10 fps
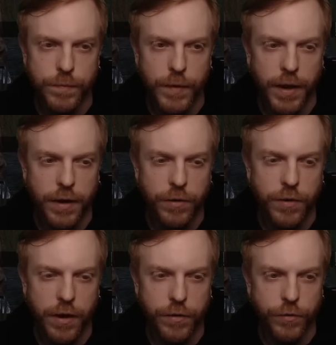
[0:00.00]
And it
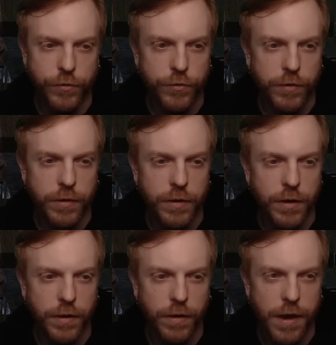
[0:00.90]
does.
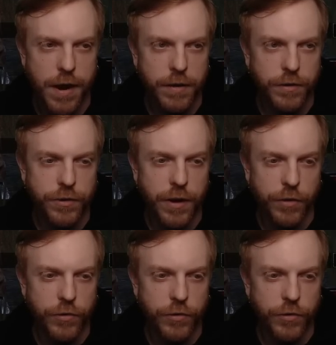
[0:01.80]
And that does